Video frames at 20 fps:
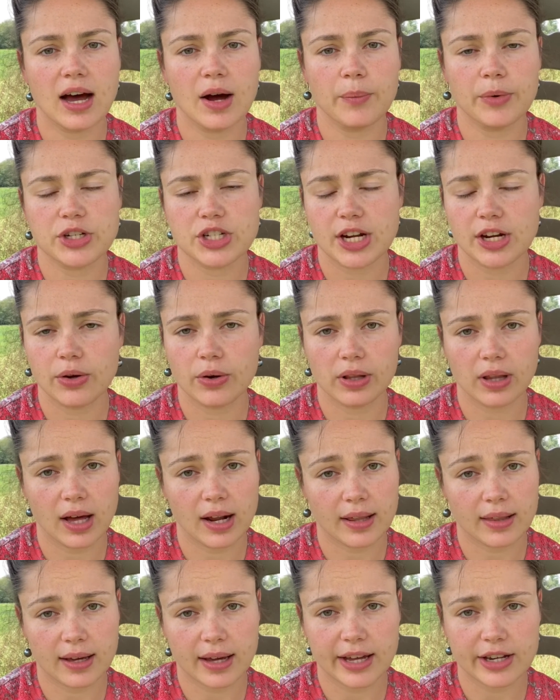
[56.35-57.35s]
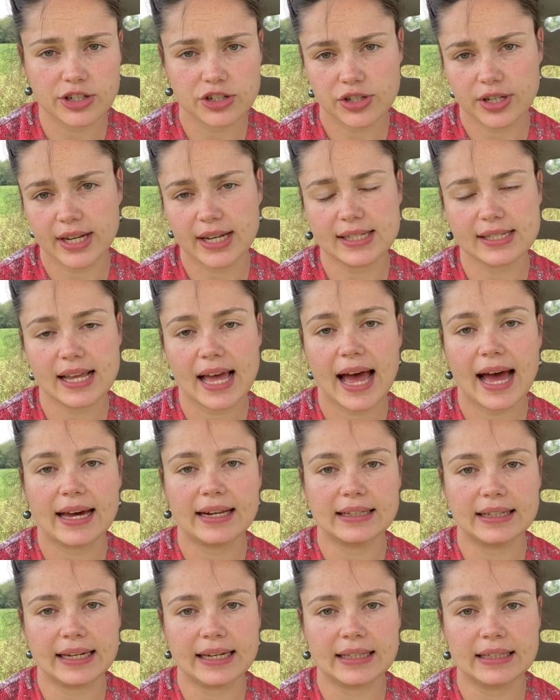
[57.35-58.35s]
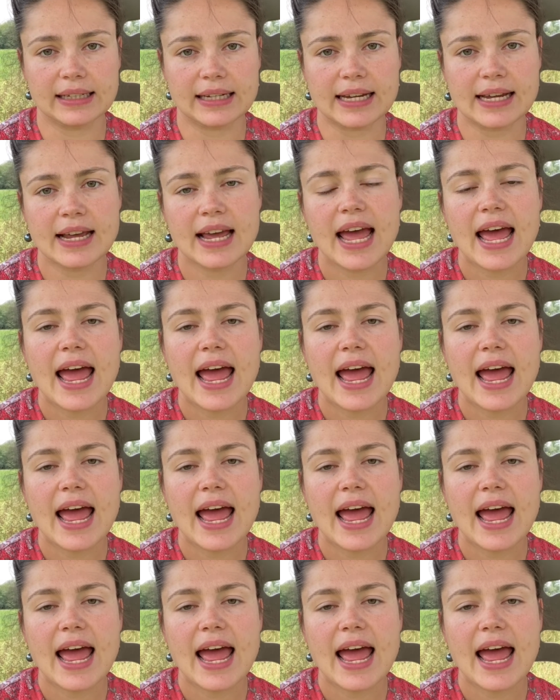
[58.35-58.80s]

which I know a lot of the country has had lately.